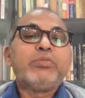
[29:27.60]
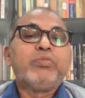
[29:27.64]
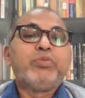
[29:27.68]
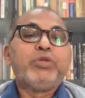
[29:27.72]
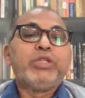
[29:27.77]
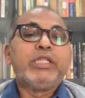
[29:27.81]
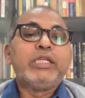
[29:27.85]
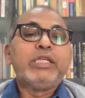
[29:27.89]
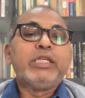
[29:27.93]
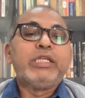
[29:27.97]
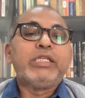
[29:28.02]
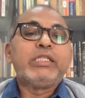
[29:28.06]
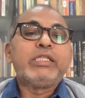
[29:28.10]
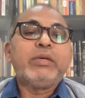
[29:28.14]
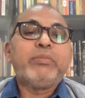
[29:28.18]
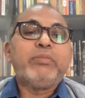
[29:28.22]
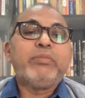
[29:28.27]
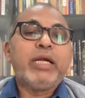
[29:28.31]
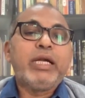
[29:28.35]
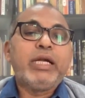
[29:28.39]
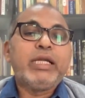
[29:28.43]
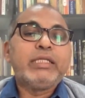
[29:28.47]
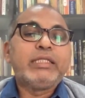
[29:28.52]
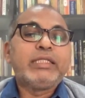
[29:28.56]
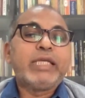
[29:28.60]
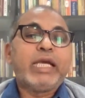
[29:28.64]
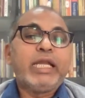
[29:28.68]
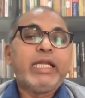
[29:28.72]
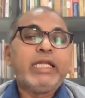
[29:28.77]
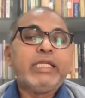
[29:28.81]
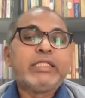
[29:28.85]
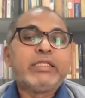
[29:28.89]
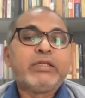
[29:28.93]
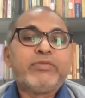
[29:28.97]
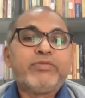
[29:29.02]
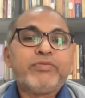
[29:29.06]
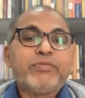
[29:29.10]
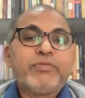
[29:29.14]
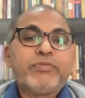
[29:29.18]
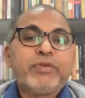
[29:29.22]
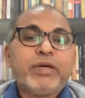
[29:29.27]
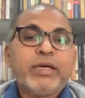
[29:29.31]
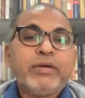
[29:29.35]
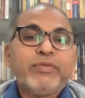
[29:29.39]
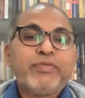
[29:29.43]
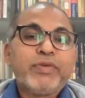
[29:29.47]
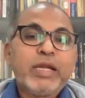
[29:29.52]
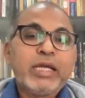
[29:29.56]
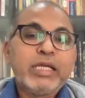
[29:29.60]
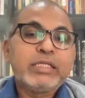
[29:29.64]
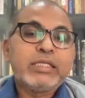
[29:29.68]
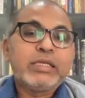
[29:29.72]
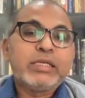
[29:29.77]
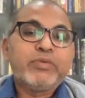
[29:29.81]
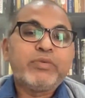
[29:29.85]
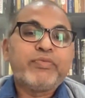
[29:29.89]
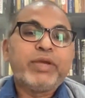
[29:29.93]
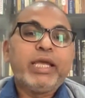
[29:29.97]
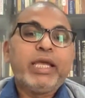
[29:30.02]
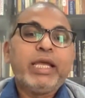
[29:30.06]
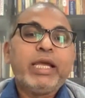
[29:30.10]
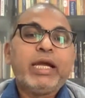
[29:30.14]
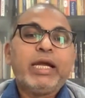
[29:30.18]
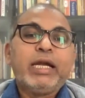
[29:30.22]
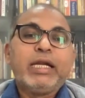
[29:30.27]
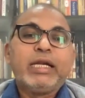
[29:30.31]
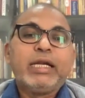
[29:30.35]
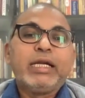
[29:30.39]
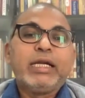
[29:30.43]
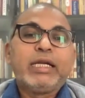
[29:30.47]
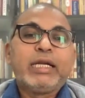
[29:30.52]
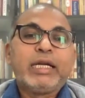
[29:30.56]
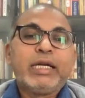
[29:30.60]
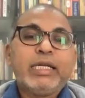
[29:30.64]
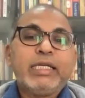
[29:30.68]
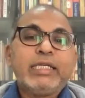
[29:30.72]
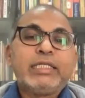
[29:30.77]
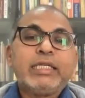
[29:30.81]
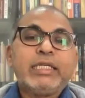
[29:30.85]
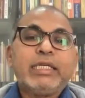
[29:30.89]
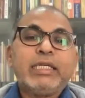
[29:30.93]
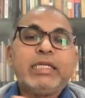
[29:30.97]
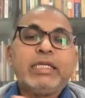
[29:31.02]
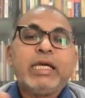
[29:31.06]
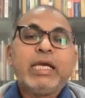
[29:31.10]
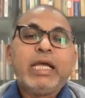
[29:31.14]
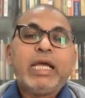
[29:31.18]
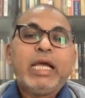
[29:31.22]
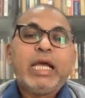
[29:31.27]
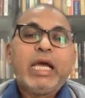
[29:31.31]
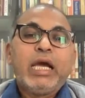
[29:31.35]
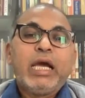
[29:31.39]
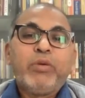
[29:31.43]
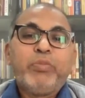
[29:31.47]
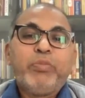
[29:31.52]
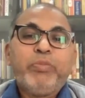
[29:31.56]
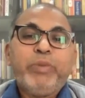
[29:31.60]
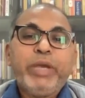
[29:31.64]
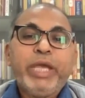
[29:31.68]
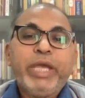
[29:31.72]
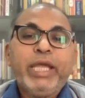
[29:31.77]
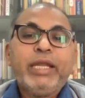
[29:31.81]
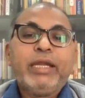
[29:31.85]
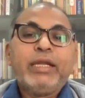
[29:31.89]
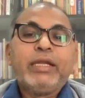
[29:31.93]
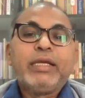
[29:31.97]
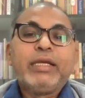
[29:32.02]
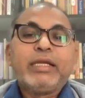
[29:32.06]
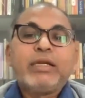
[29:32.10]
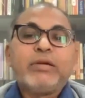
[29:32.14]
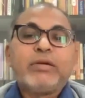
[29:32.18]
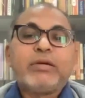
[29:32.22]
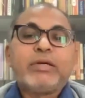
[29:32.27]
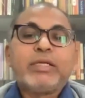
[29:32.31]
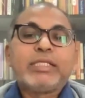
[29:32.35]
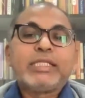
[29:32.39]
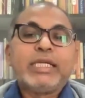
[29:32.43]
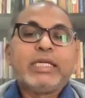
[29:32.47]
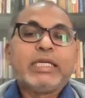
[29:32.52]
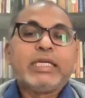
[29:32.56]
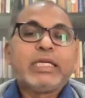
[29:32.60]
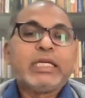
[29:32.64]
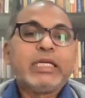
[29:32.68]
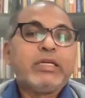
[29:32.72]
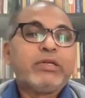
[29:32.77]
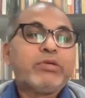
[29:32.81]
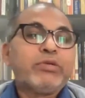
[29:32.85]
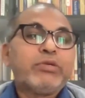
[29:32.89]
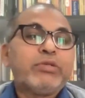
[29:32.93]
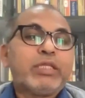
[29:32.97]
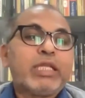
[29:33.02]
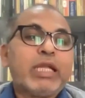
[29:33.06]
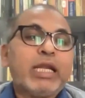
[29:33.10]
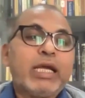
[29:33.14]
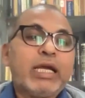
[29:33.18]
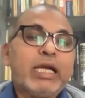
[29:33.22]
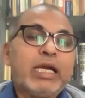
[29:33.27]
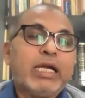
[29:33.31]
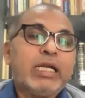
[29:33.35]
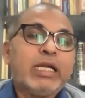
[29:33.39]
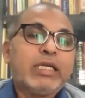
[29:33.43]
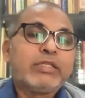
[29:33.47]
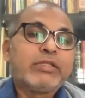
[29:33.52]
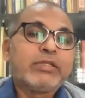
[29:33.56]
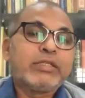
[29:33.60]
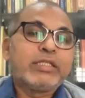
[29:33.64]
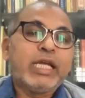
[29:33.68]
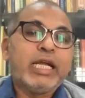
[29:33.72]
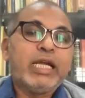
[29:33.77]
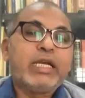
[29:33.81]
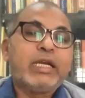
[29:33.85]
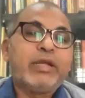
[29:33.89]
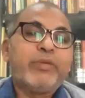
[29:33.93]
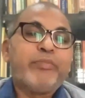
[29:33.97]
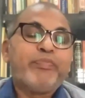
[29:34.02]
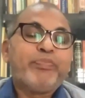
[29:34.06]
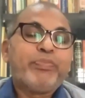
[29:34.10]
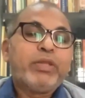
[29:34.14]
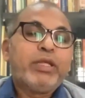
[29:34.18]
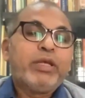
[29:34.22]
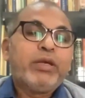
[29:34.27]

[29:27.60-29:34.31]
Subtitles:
Buddhism and Jainism philosophy and tradition have been central to Telangana society.